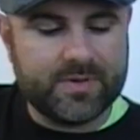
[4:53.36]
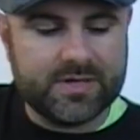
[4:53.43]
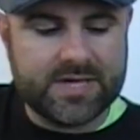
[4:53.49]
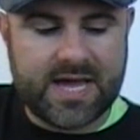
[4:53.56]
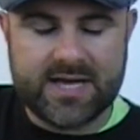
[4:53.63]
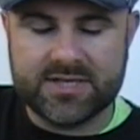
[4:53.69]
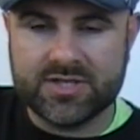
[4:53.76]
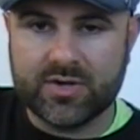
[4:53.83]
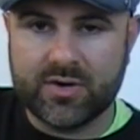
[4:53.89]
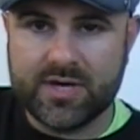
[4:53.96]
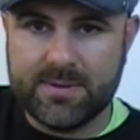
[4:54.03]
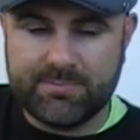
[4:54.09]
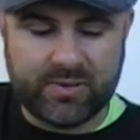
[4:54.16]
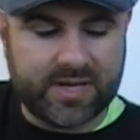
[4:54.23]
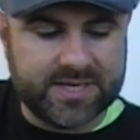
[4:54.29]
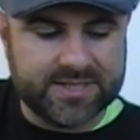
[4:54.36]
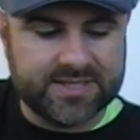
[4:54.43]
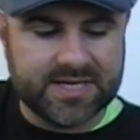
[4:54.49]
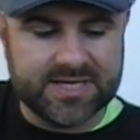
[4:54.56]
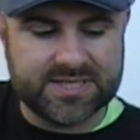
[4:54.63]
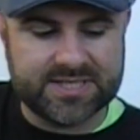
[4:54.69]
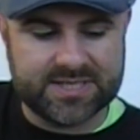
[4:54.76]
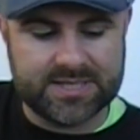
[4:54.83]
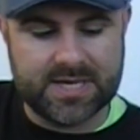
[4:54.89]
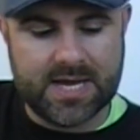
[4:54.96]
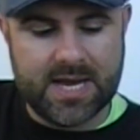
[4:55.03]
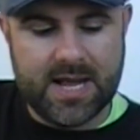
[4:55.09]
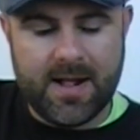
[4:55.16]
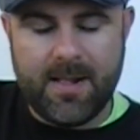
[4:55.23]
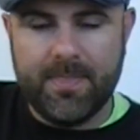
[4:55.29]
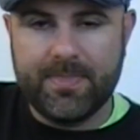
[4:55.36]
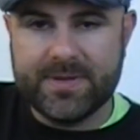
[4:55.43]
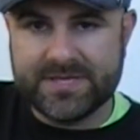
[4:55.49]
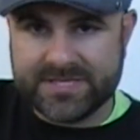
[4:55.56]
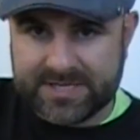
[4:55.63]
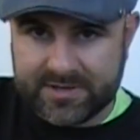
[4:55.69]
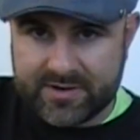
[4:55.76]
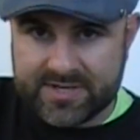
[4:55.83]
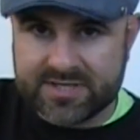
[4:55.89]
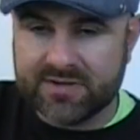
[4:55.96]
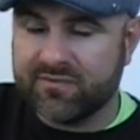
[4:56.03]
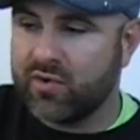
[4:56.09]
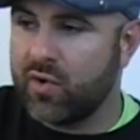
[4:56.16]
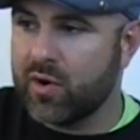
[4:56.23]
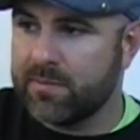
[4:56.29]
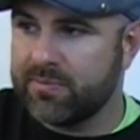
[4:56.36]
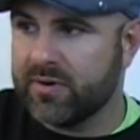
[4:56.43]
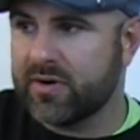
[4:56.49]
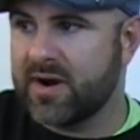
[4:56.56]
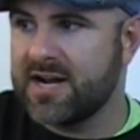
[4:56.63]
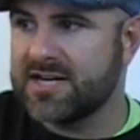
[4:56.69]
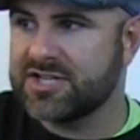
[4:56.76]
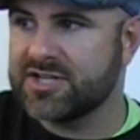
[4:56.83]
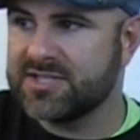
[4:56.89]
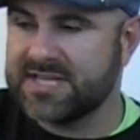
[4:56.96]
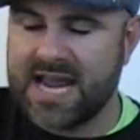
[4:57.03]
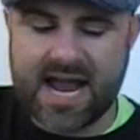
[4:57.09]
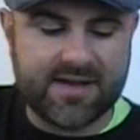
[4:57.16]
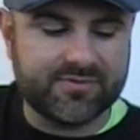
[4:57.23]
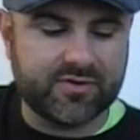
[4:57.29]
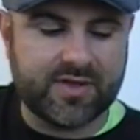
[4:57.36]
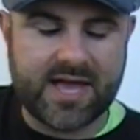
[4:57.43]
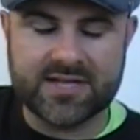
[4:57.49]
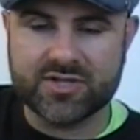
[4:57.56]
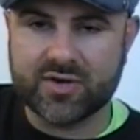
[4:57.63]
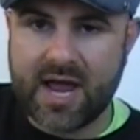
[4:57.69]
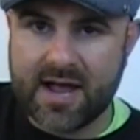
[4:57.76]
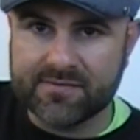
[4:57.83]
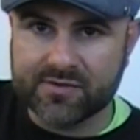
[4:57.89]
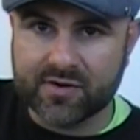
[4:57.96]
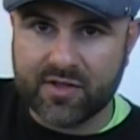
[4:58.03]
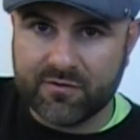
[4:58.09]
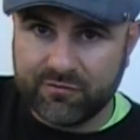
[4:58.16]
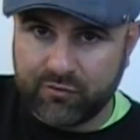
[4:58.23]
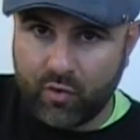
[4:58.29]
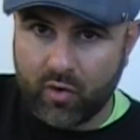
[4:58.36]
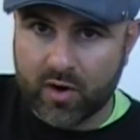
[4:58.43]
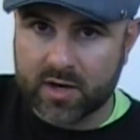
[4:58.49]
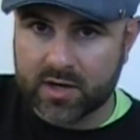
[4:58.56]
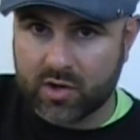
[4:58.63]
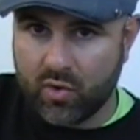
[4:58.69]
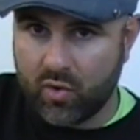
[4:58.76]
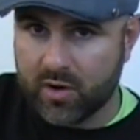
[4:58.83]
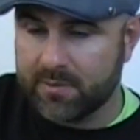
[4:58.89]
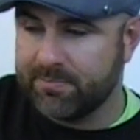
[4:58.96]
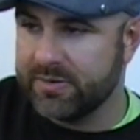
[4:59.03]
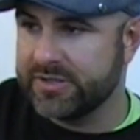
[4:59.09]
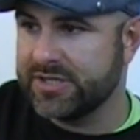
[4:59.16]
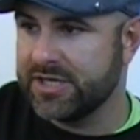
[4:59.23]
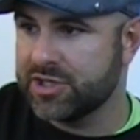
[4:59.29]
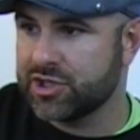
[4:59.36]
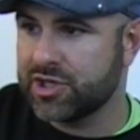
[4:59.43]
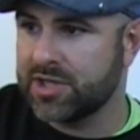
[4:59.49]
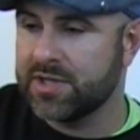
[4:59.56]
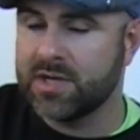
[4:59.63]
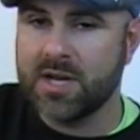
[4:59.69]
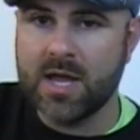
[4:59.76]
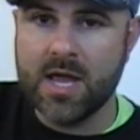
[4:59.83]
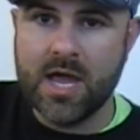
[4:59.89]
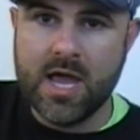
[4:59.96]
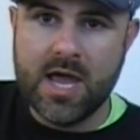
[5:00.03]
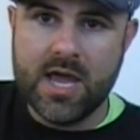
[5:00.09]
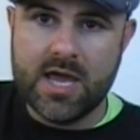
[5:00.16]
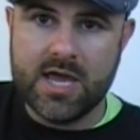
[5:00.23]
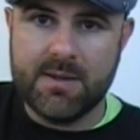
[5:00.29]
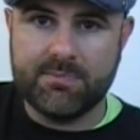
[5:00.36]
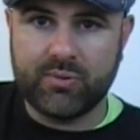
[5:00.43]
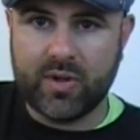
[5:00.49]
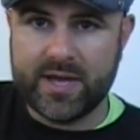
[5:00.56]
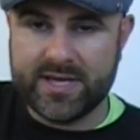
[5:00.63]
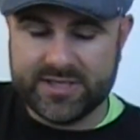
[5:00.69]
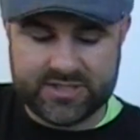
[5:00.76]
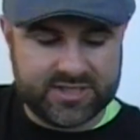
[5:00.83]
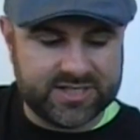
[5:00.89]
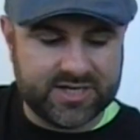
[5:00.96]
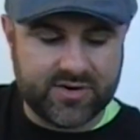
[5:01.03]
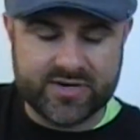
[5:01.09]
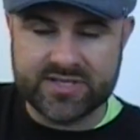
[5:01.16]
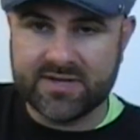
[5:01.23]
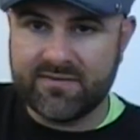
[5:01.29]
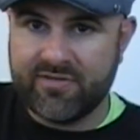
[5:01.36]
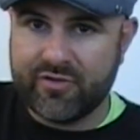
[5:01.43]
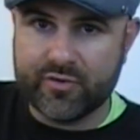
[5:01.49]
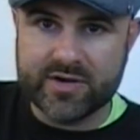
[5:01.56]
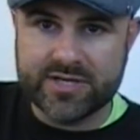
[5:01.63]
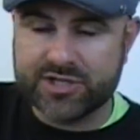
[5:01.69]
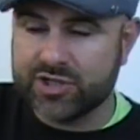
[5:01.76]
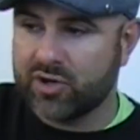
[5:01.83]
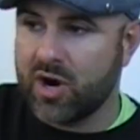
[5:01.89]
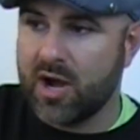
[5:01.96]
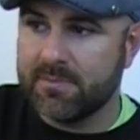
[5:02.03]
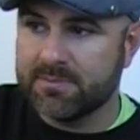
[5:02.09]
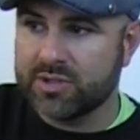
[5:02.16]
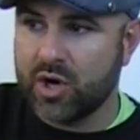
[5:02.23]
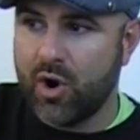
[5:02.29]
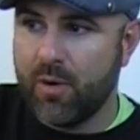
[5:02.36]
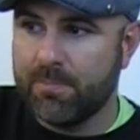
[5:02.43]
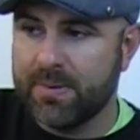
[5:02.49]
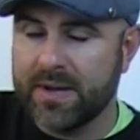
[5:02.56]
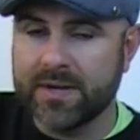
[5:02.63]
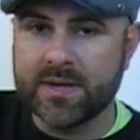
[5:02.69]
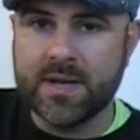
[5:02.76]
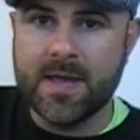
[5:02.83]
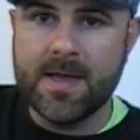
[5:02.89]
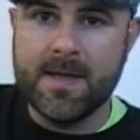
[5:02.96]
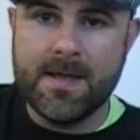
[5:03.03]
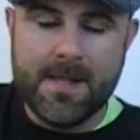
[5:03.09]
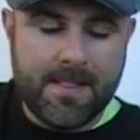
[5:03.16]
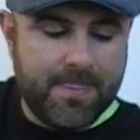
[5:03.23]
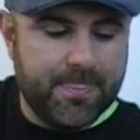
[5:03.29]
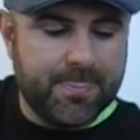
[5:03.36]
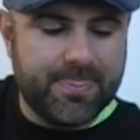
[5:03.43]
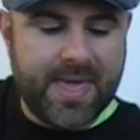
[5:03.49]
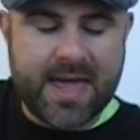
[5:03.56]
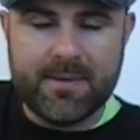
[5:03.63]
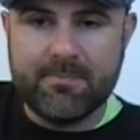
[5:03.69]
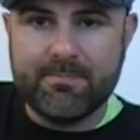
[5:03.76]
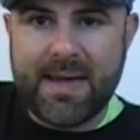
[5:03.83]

Yeah, so he plays this series of chord progressions after that. So after the 4 chord position, he plays a series of 3 strums open, then